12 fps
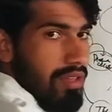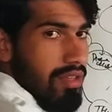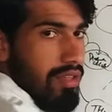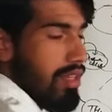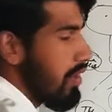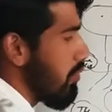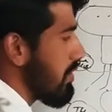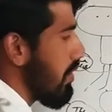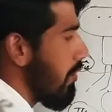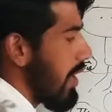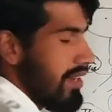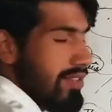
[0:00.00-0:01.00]
Here was the
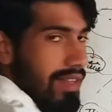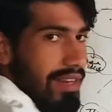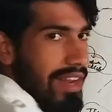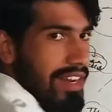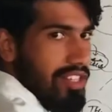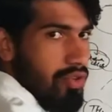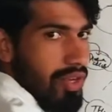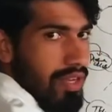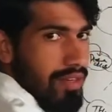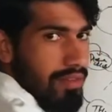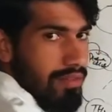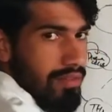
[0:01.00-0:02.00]
virus and I destroyed it.
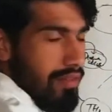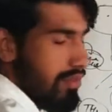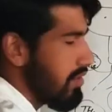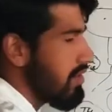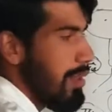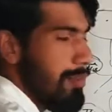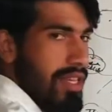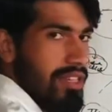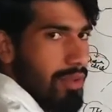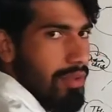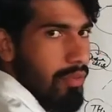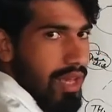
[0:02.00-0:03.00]
This is the piece of the
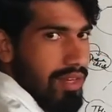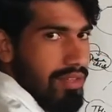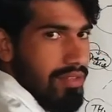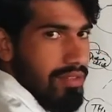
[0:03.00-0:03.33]
virus.